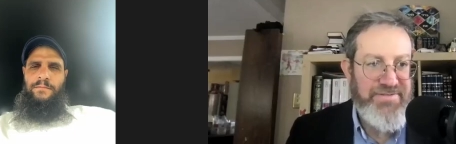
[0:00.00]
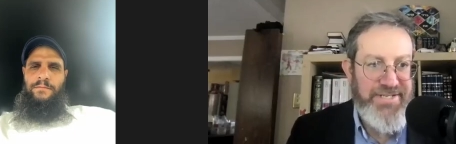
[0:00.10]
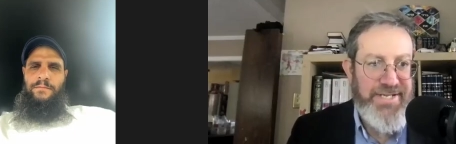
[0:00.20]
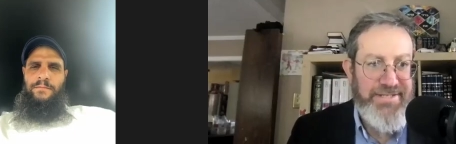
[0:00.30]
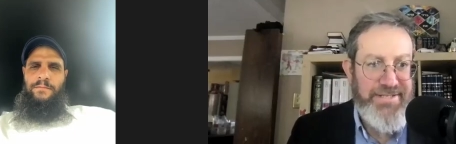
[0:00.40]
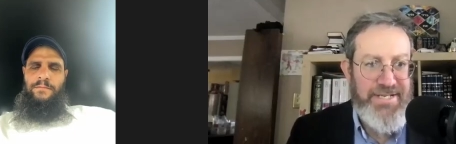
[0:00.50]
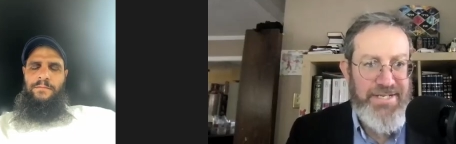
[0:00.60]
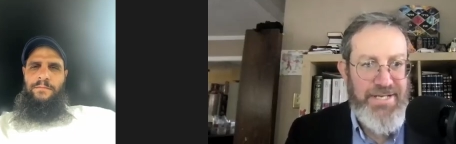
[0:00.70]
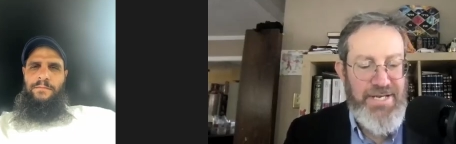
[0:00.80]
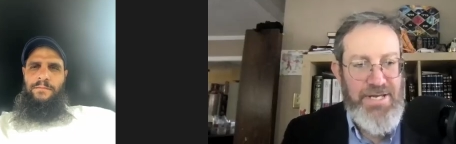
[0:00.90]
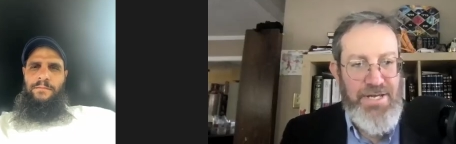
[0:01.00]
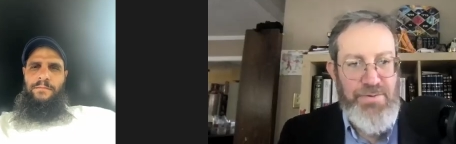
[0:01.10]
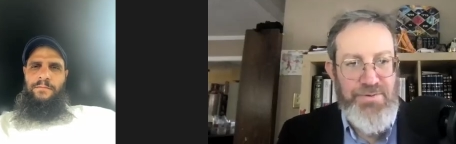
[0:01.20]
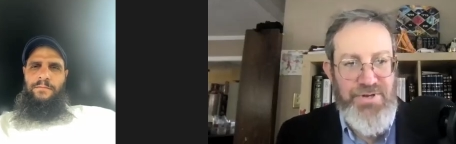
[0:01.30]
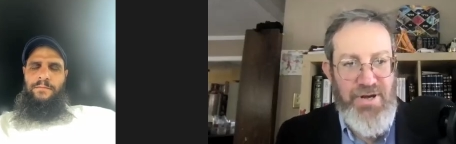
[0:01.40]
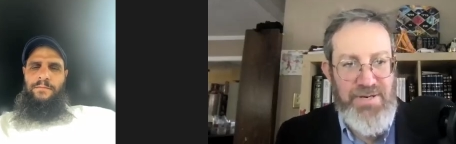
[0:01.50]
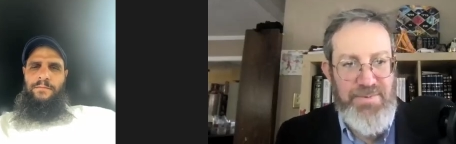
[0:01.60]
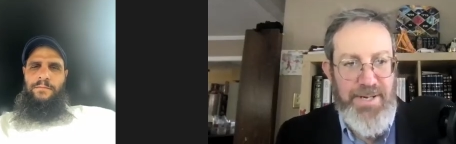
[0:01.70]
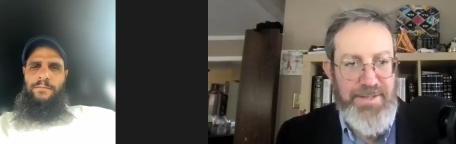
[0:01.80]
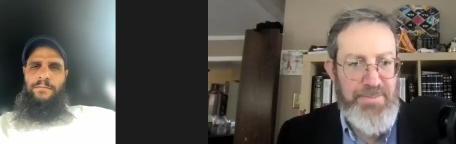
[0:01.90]
Speaker 1: of seat seat We'll talk
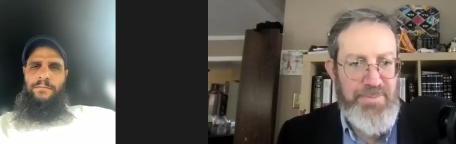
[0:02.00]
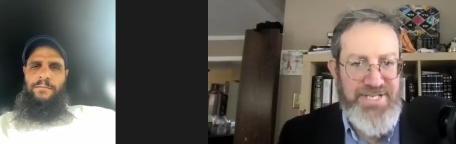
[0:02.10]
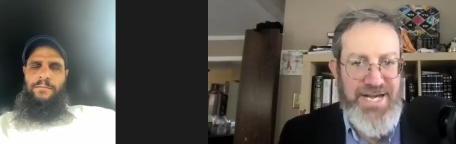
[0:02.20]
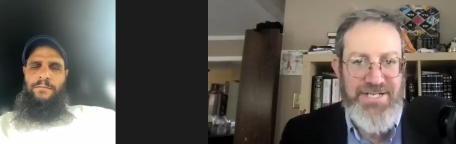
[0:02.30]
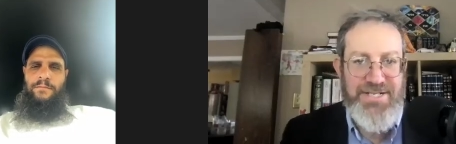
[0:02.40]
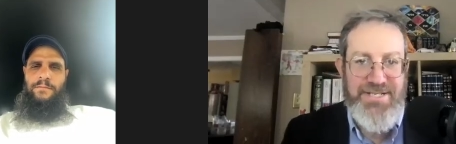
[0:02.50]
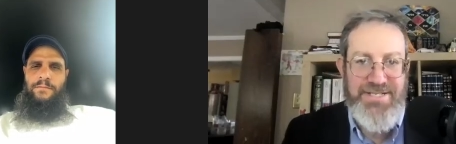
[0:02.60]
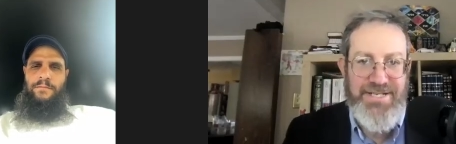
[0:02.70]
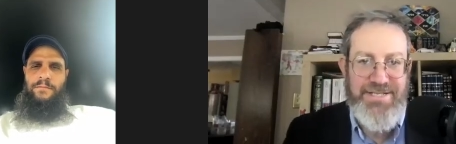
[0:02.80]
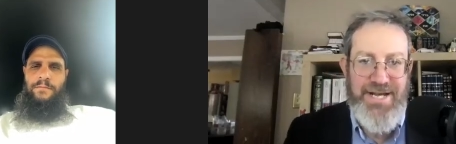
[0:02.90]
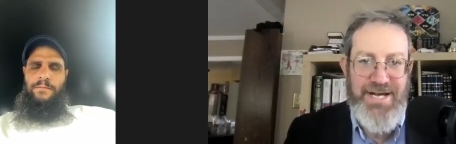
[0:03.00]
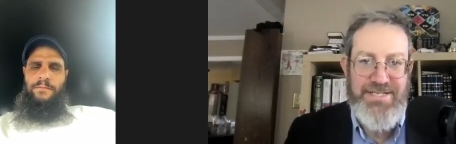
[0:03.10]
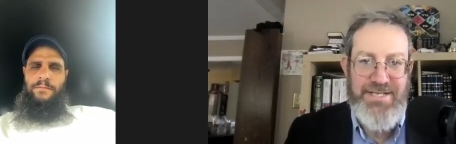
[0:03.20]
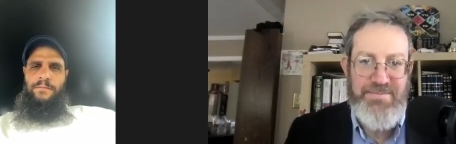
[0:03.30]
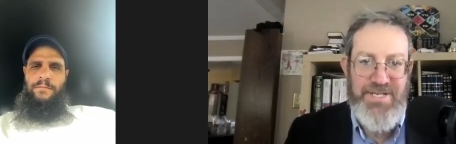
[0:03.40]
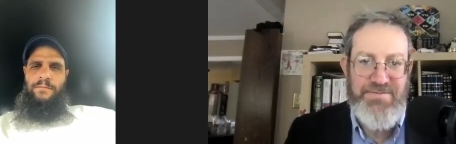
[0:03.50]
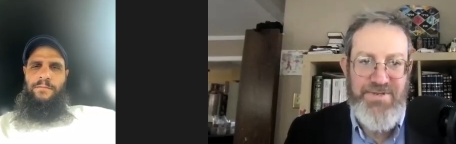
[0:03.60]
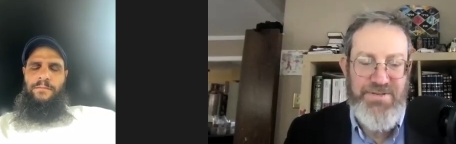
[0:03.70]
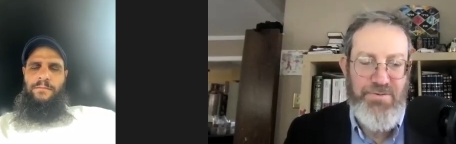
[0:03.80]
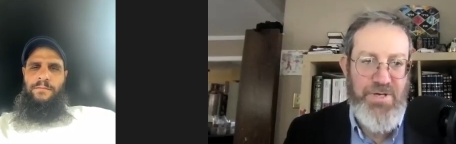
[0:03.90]
about the protection of the six constant
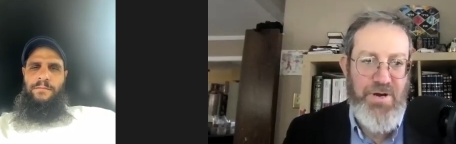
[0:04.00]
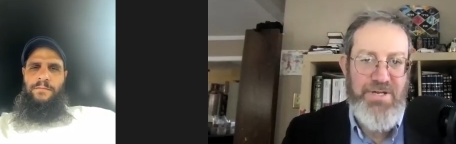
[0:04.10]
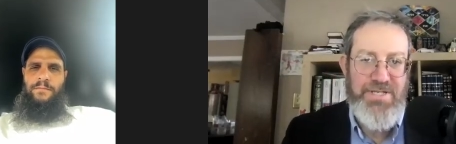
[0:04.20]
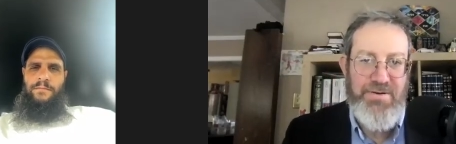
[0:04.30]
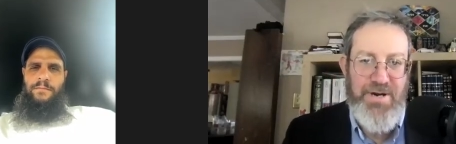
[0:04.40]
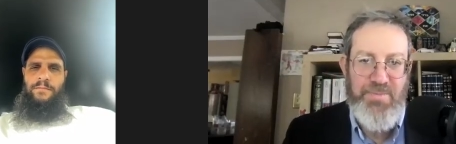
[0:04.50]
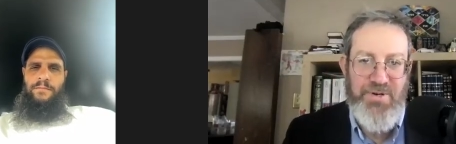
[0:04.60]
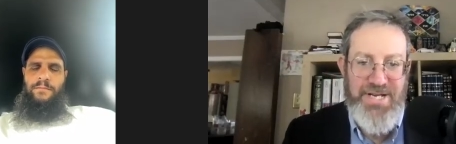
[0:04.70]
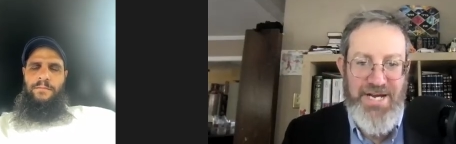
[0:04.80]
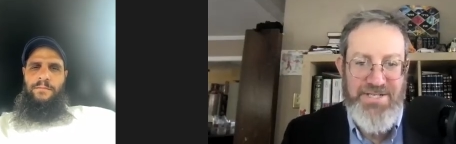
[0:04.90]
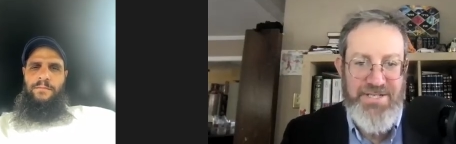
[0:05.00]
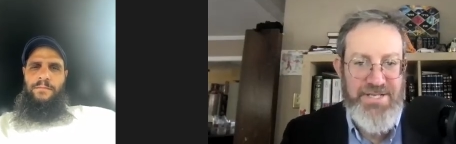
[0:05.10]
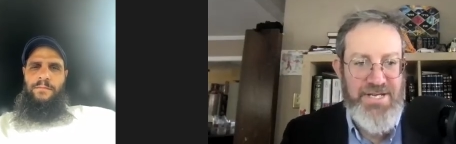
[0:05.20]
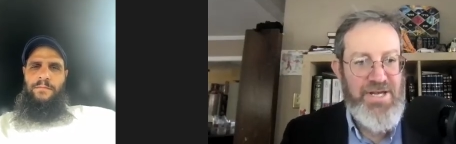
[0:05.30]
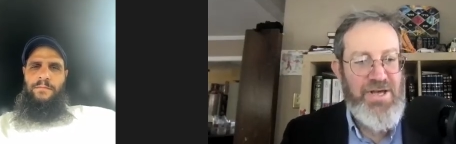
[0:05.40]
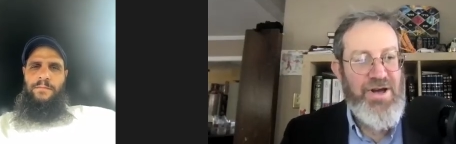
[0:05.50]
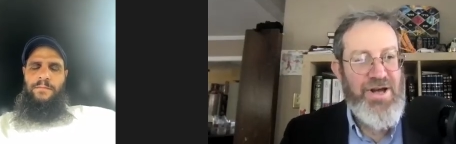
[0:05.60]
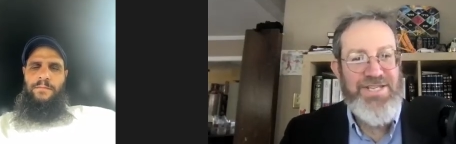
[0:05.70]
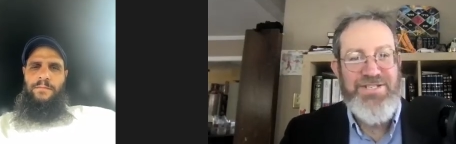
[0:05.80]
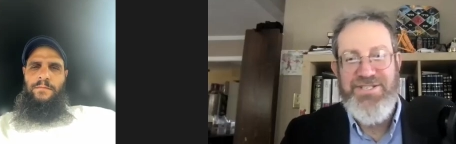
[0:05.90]
mitzvah. So we'll go into our protection.
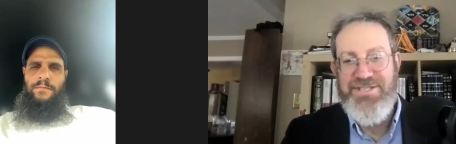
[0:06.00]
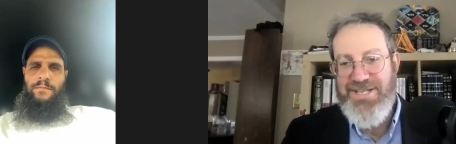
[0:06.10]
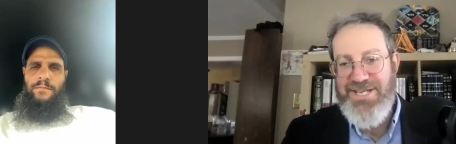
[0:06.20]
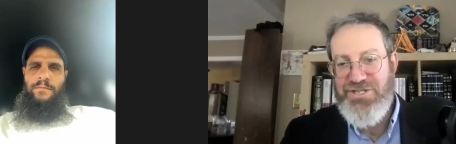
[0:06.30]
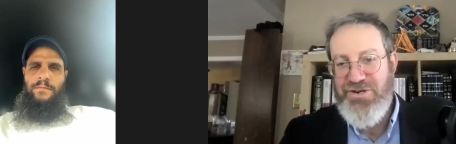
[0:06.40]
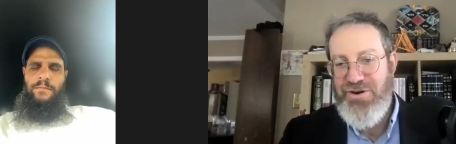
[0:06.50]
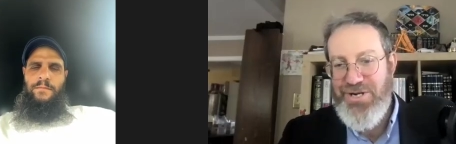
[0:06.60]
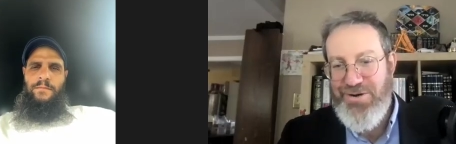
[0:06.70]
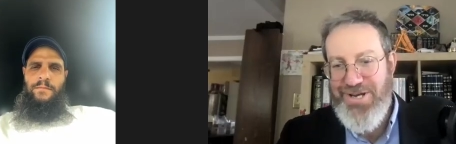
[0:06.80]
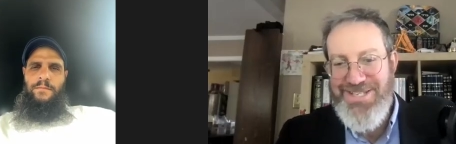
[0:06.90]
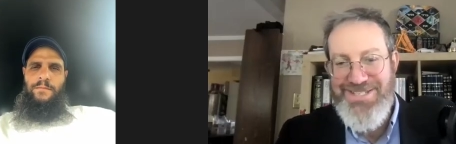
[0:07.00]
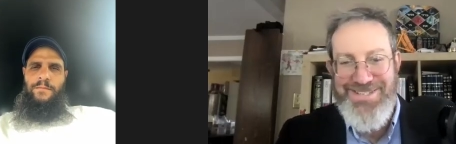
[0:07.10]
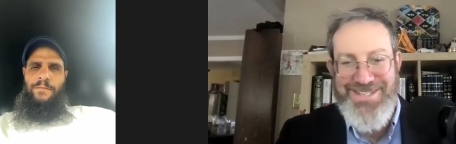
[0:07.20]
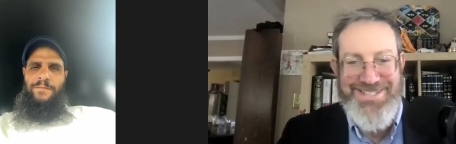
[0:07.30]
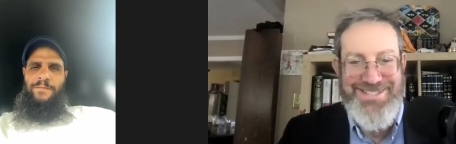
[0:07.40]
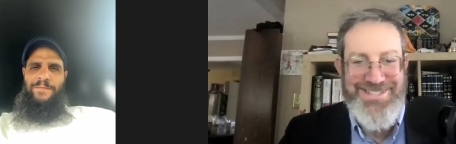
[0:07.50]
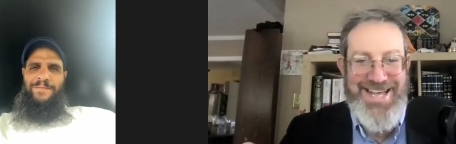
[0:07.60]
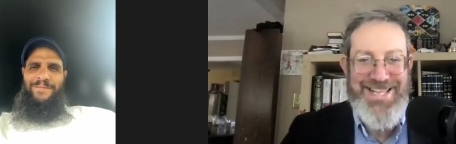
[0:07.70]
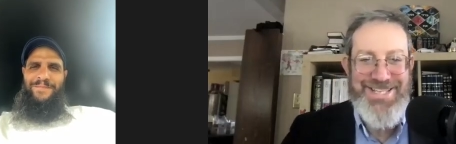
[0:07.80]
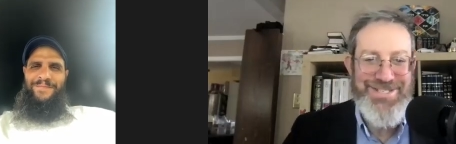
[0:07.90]
Right, uh, let's just let's journey on into these
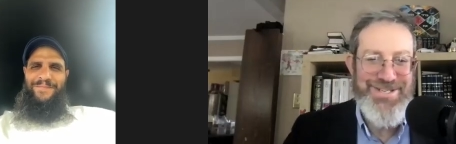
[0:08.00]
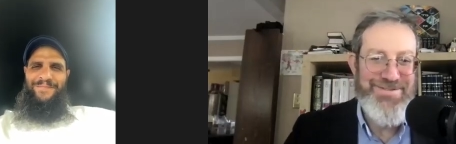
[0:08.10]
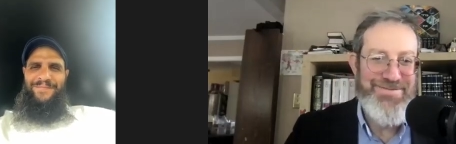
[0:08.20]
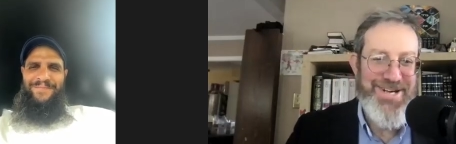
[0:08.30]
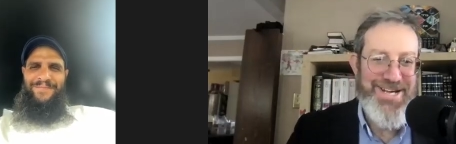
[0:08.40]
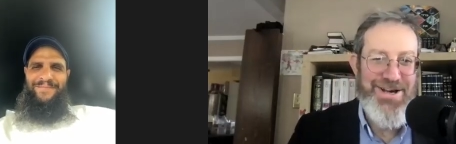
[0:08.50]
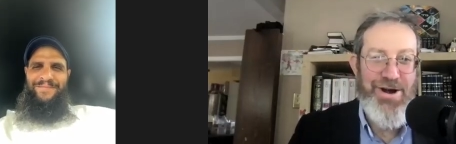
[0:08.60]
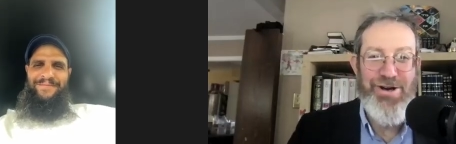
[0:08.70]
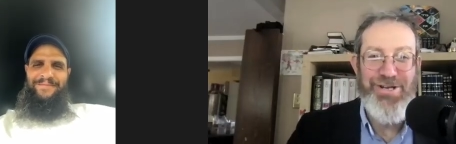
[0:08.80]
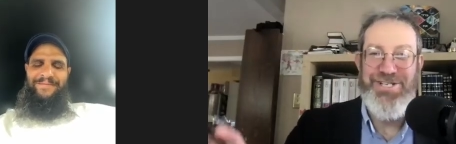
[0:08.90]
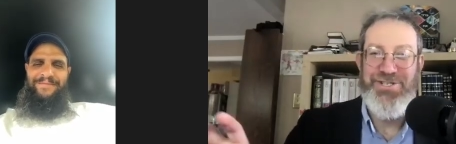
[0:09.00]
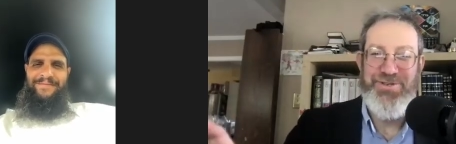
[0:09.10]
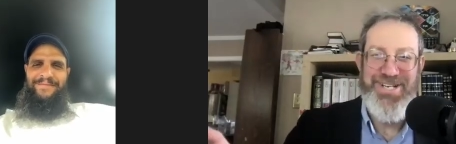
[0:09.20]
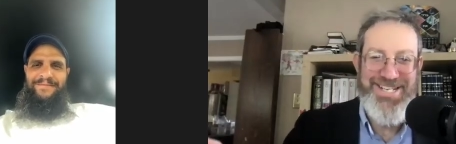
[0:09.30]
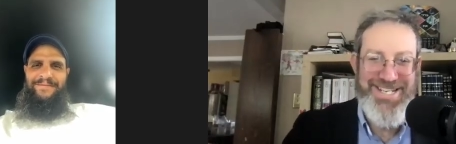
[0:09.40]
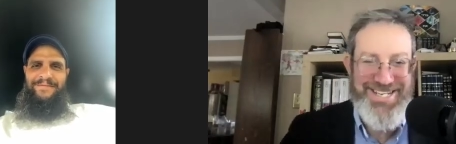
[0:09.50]
dens of uh, harlotry,